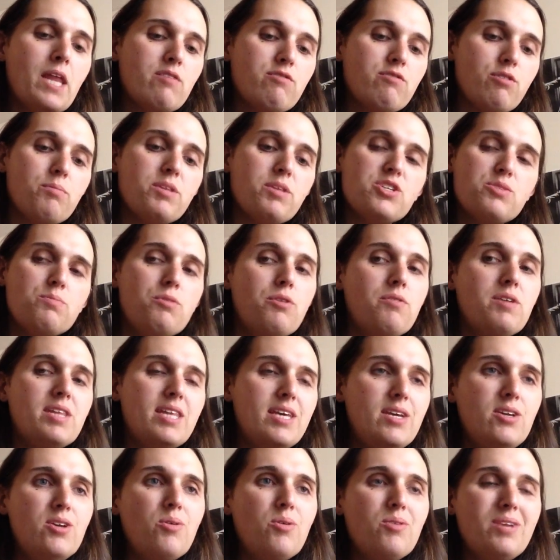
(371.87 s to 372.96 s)
from this movie
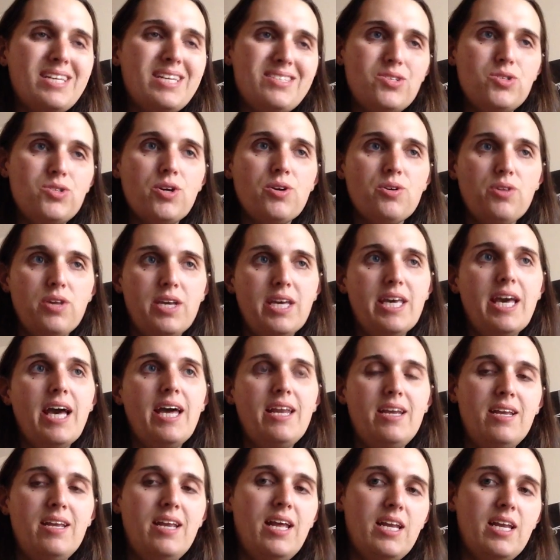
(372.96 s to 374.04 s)
that you don't necessarily
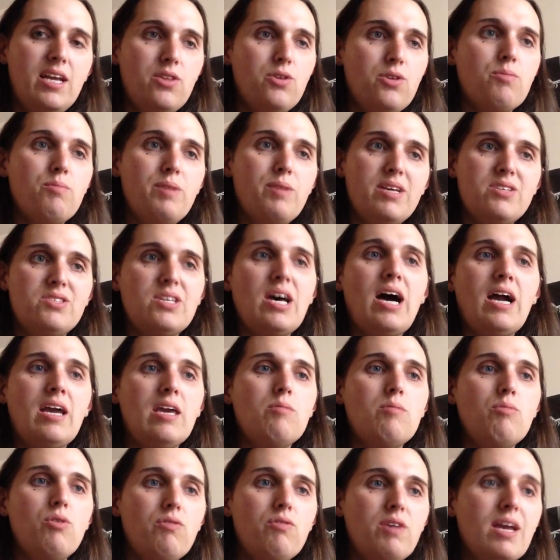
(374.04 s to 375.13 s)
get in any other
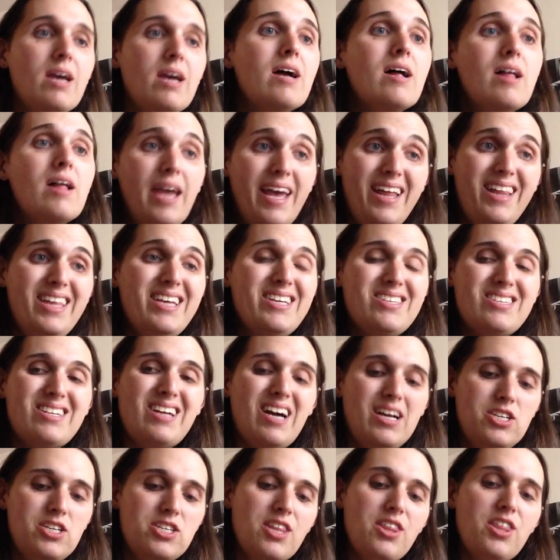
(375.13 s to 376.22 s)
Miyazaki movie, at least
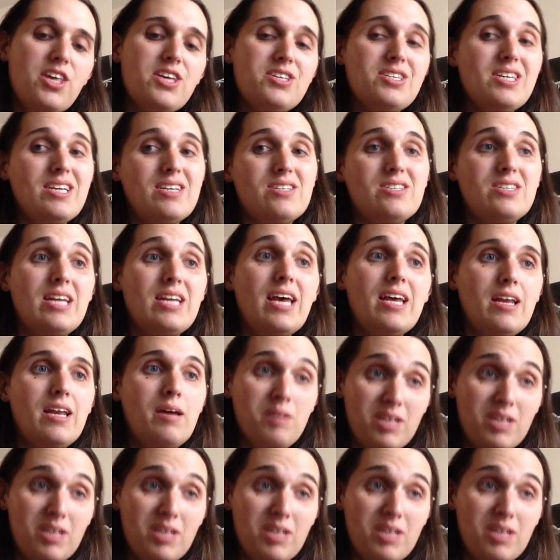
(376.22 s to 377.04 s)
not to this extent.